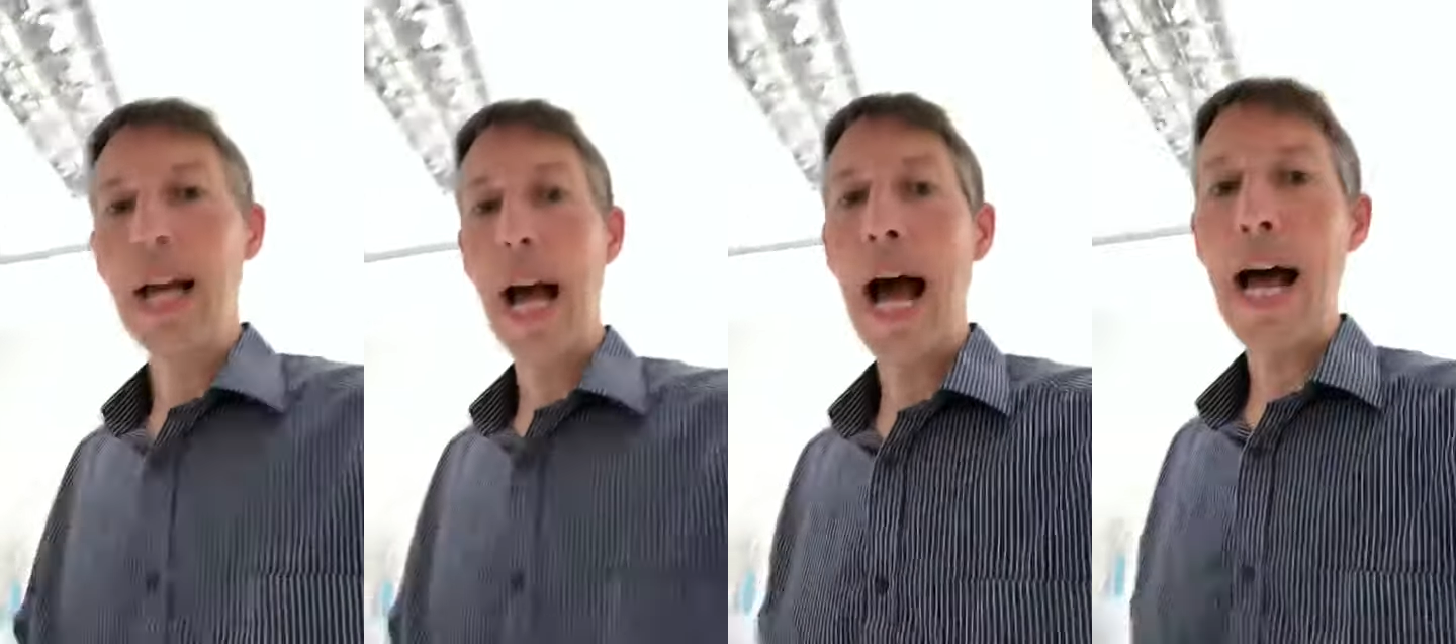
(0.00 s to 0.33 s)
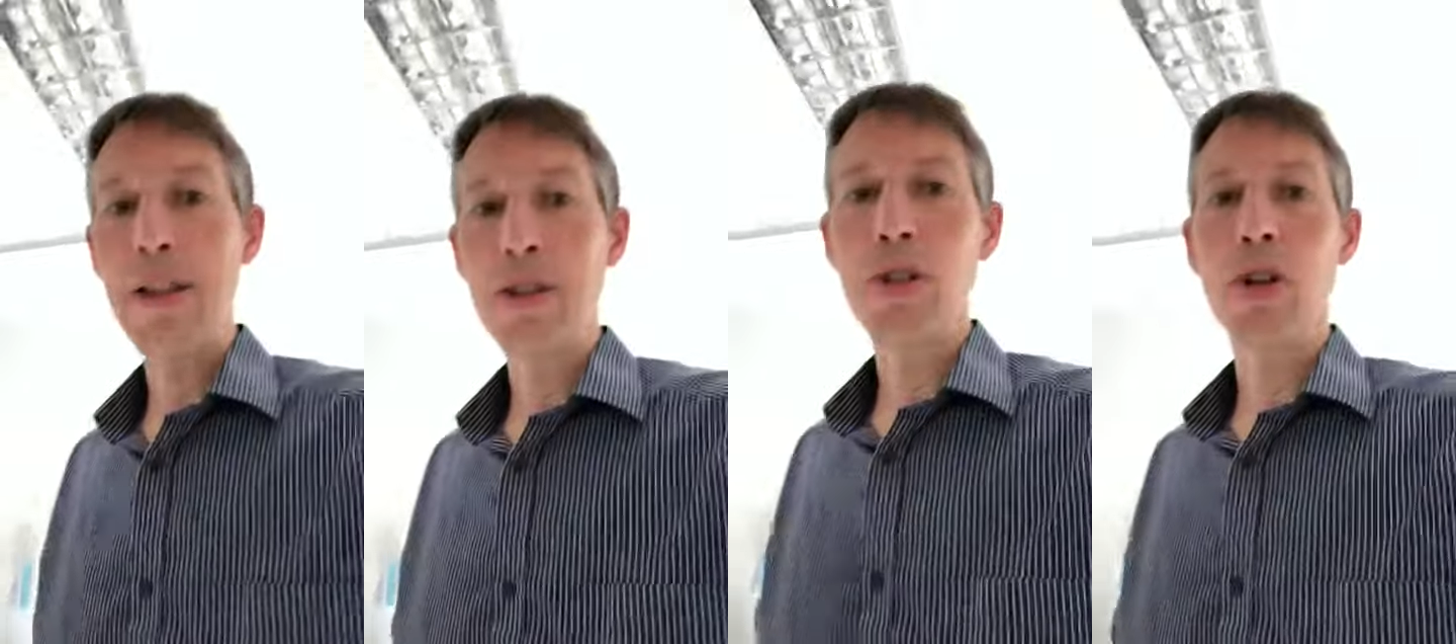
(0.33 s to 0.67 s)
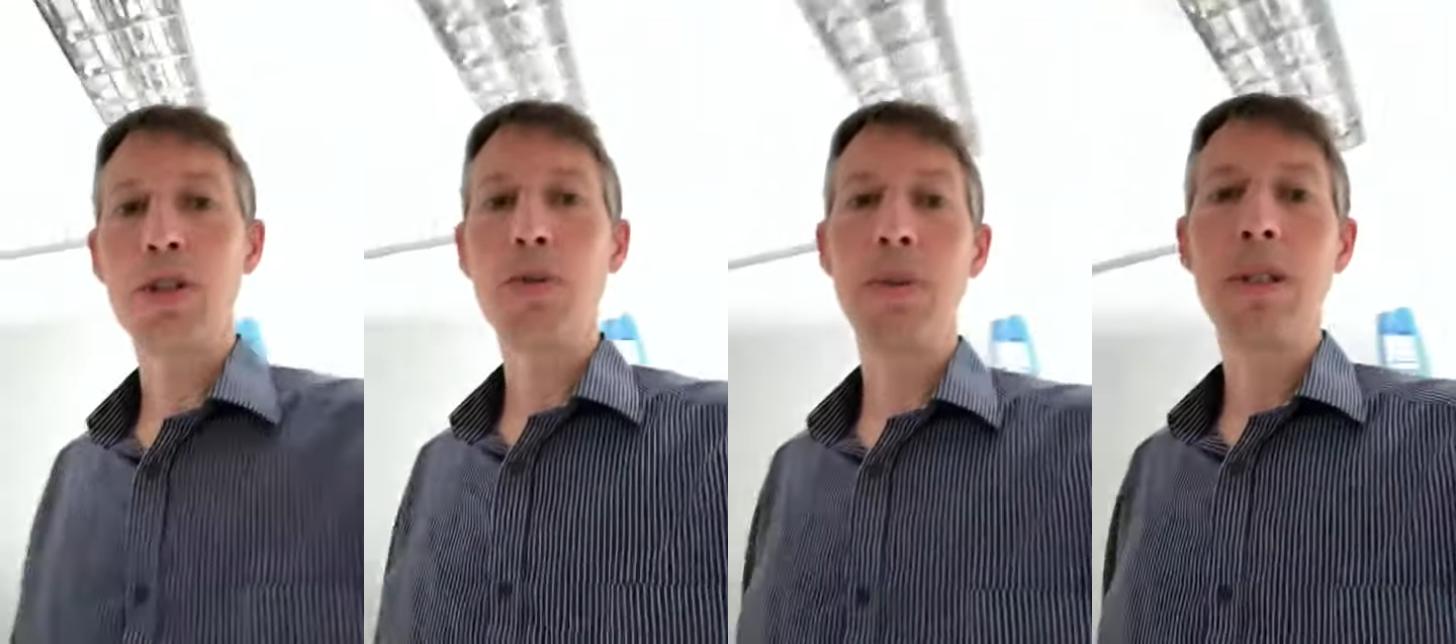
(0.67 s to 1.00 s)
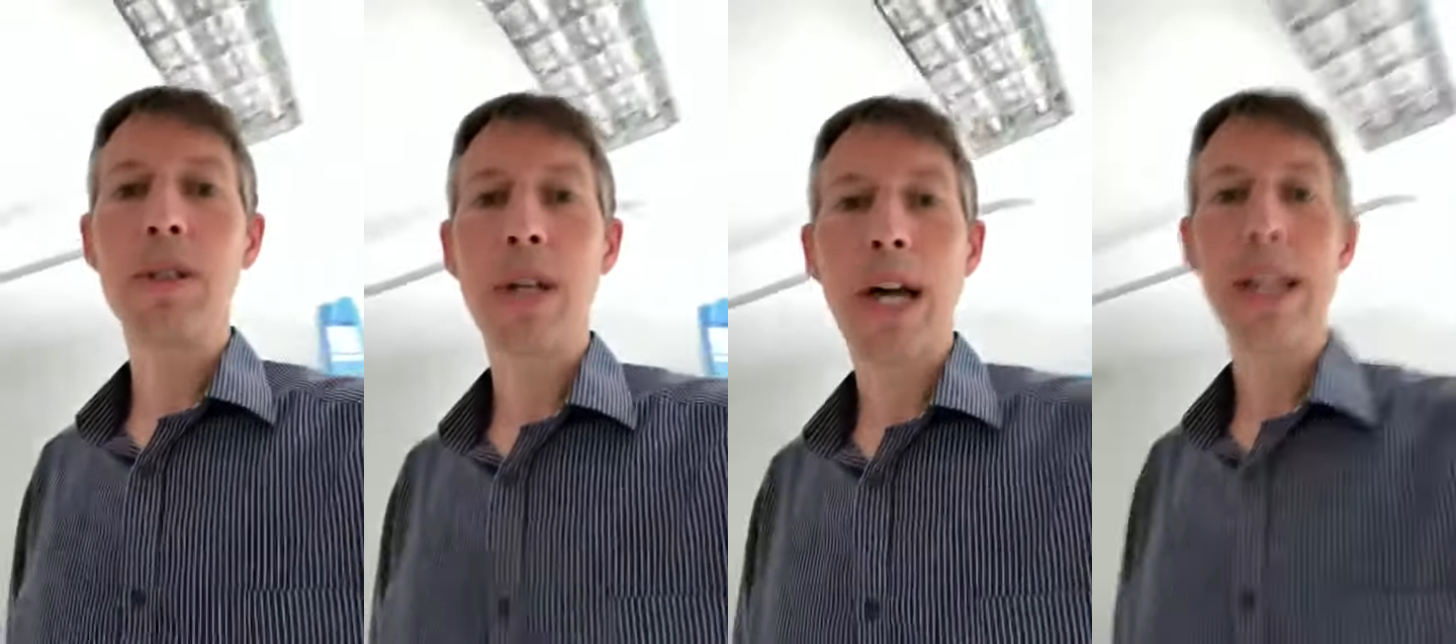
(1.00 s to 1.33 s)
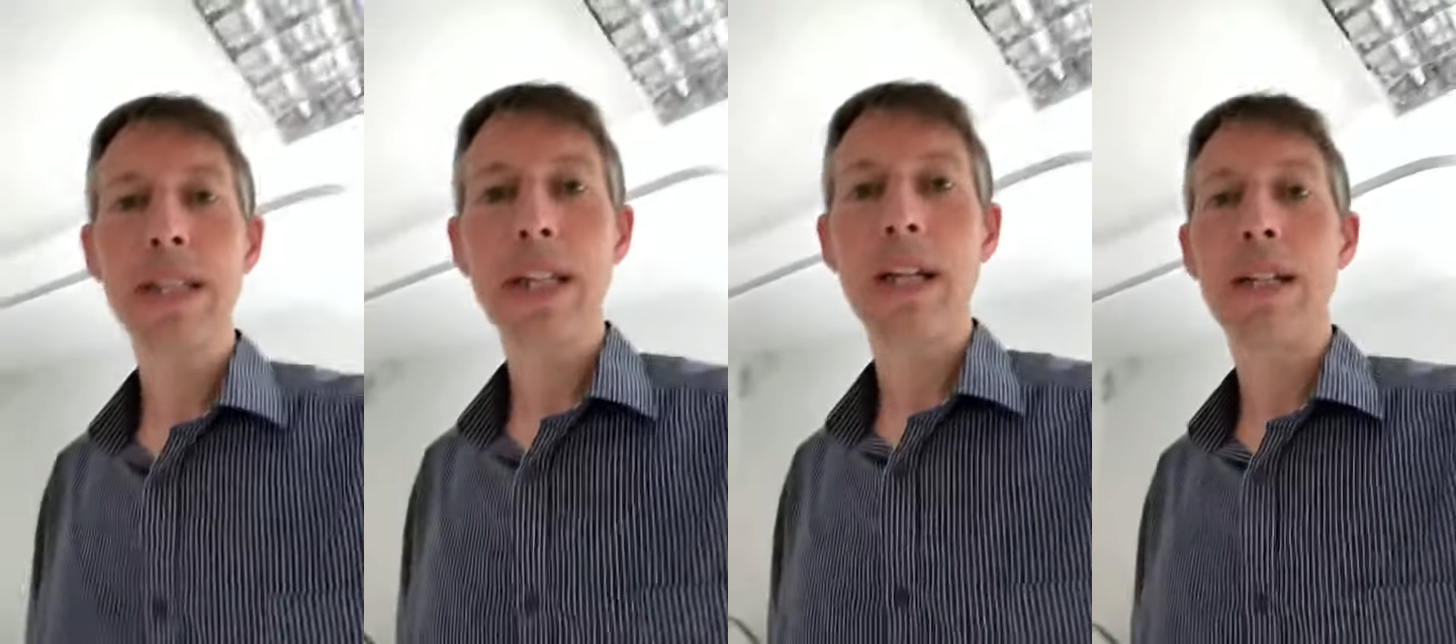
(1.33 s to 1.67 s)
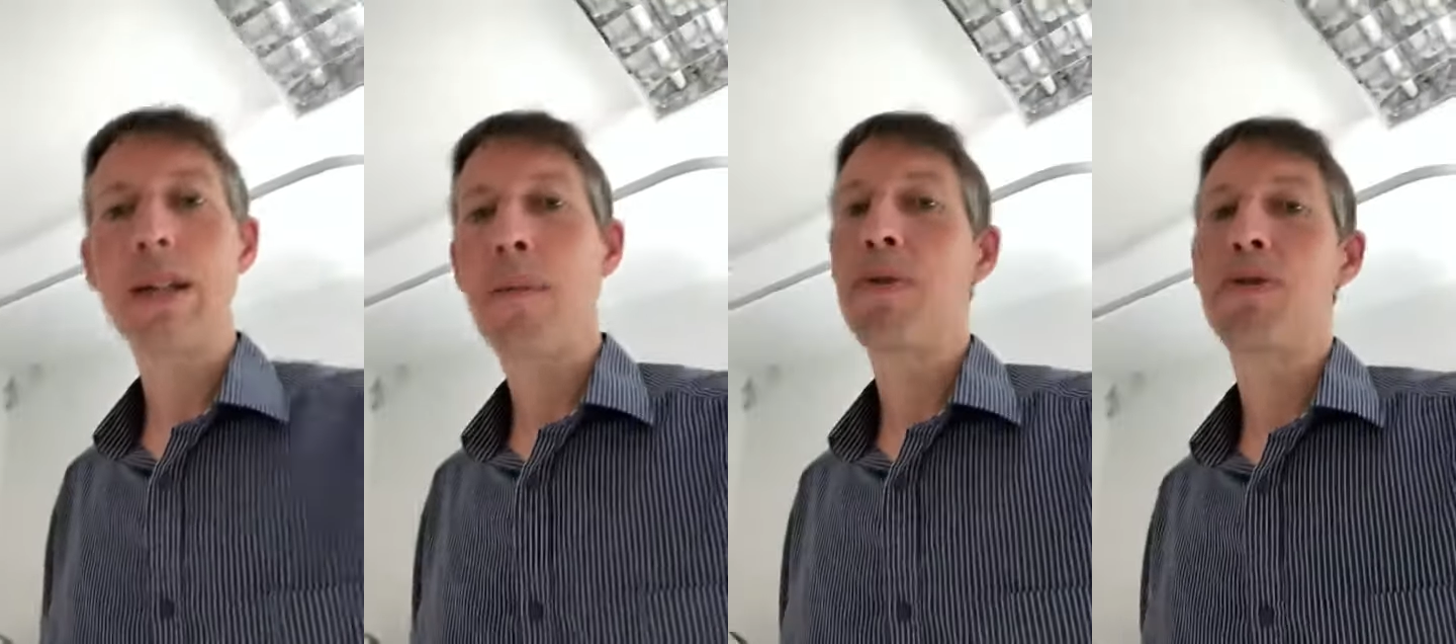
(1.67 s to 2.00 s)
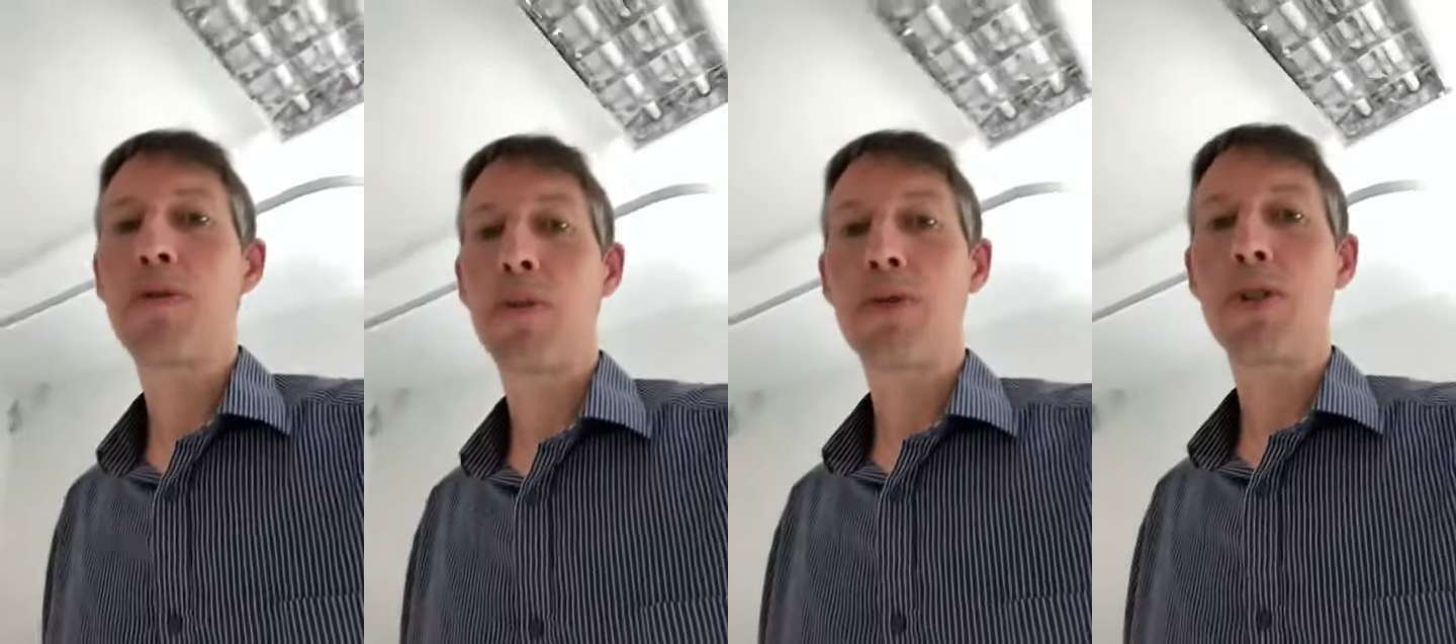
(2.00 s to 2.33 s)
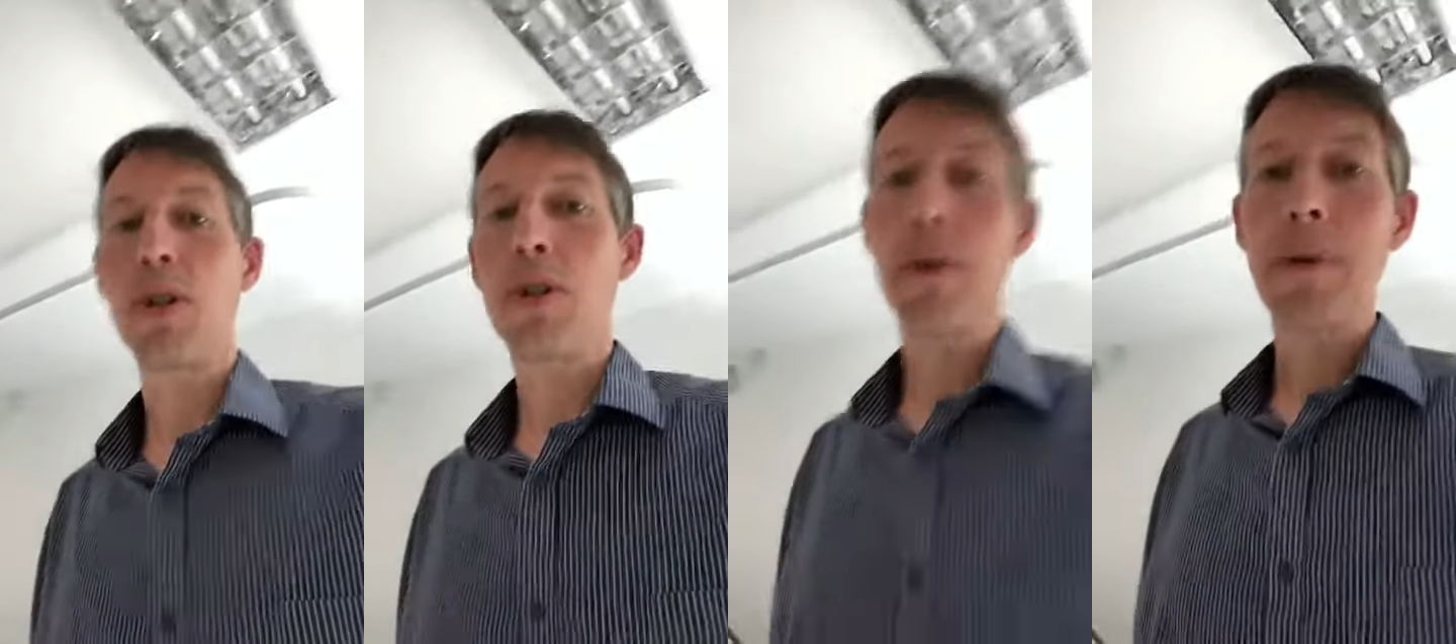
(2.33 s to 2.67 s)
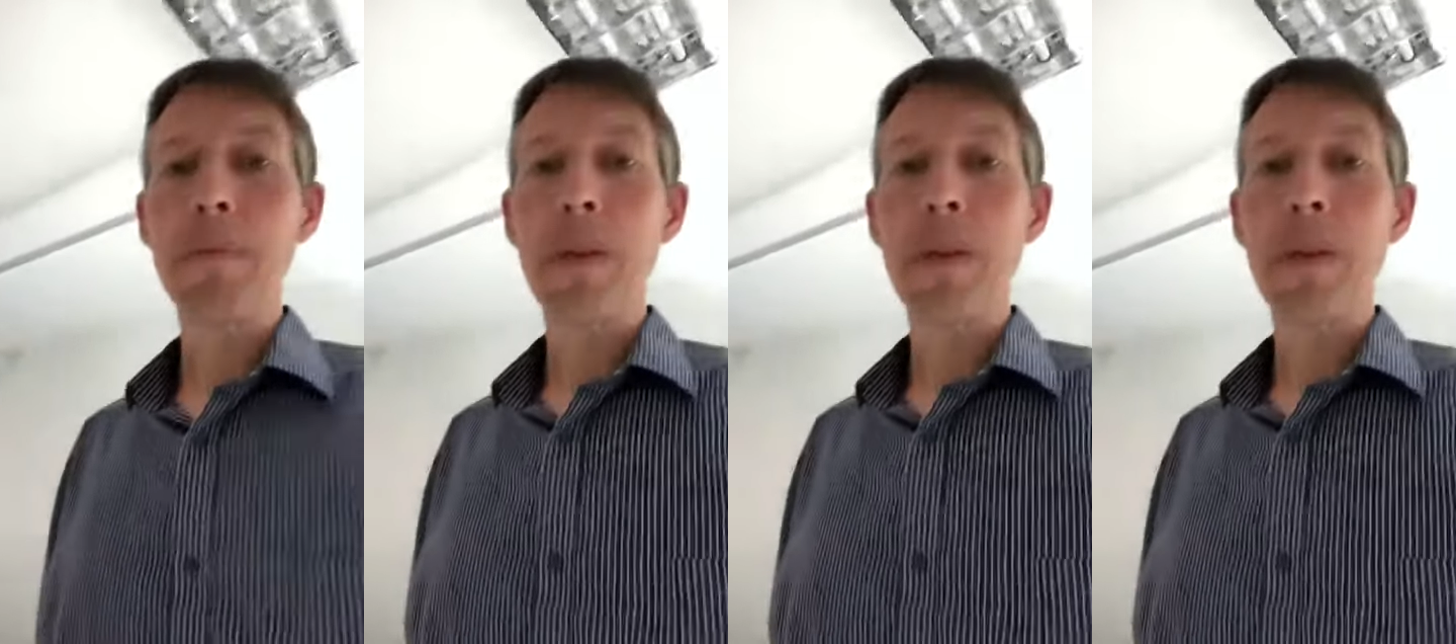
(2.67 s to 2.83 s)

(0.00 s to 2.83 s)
and the doctor would send a prescription